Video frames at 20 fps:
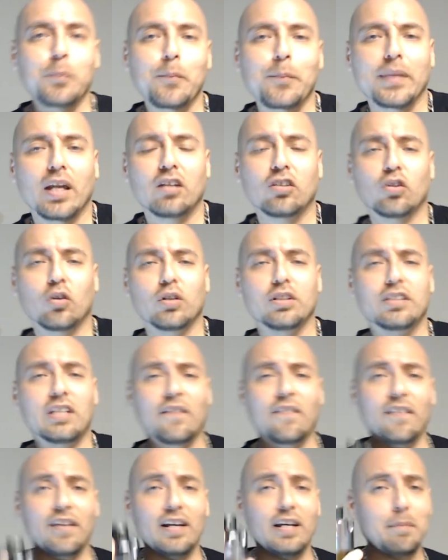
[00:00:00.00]
So it's
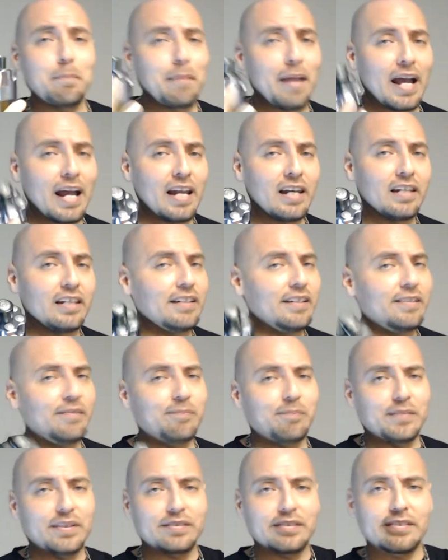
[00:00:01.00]
definitely manly.
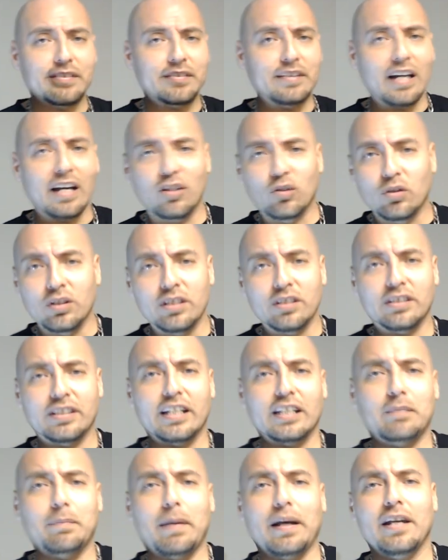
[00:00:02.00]
This is not
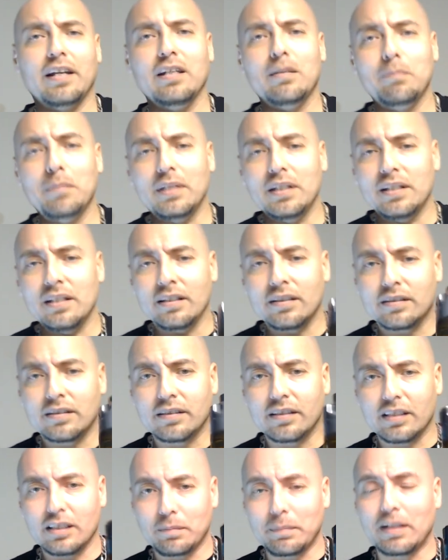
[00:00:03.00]
unisex by any means.
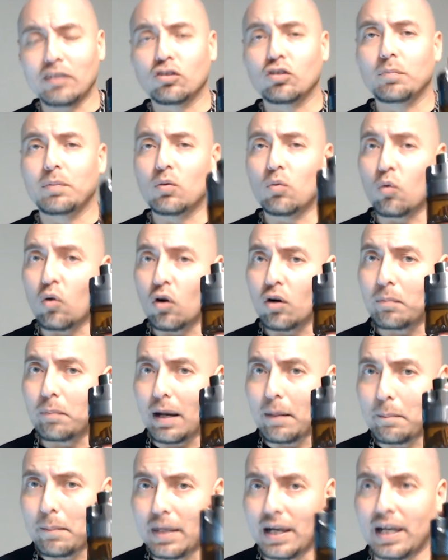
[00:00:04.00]
This is meant to be worn by
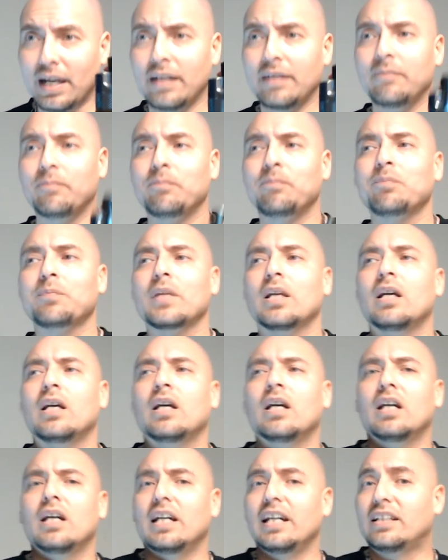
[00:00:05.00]
men.
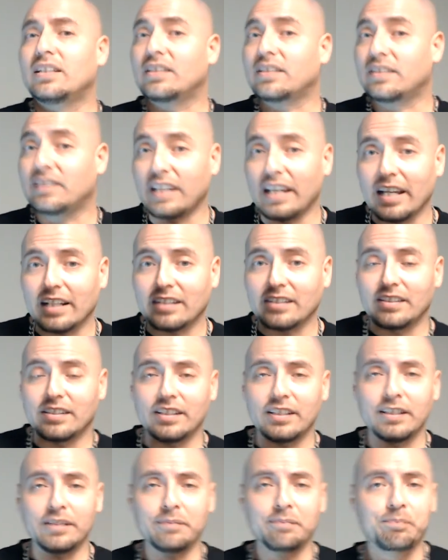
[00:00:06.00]
It's
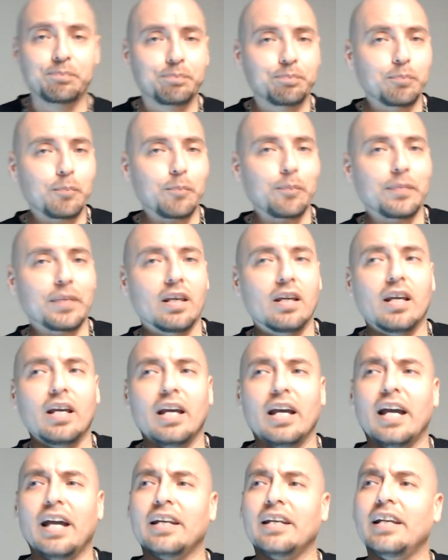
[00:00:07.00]
sexy.
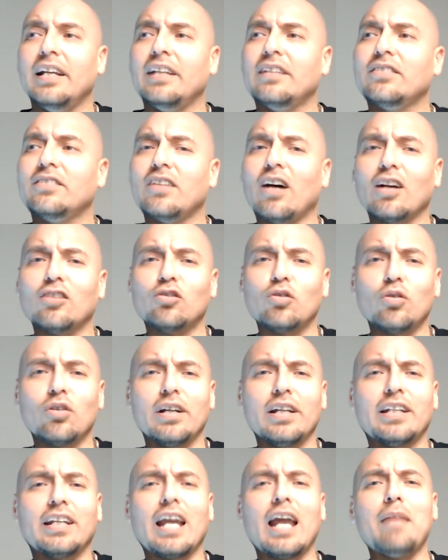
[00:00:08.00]
And it
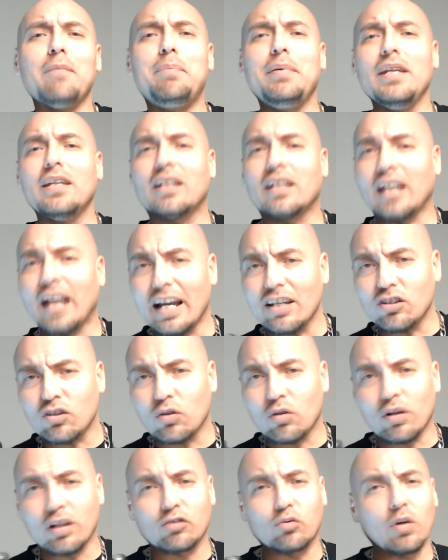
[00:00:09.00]
can be
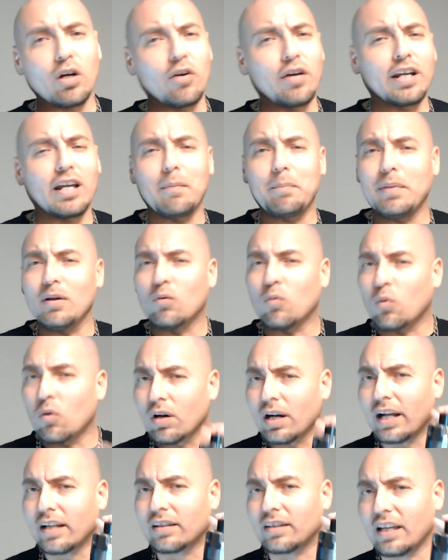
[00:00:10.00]
casual as well. It can be worn
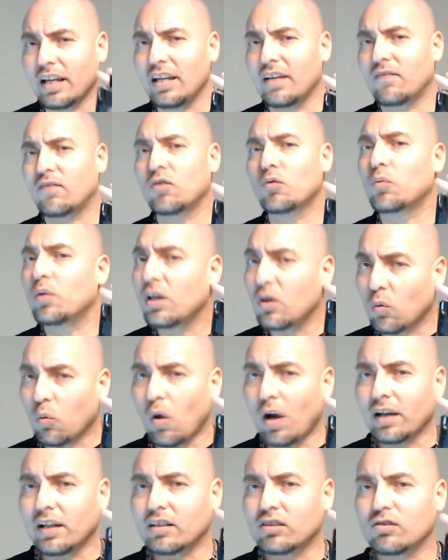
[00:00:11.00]
at day if you really
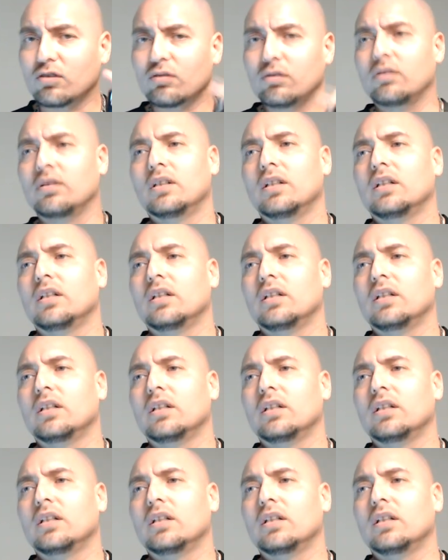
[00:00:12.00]
wanted to.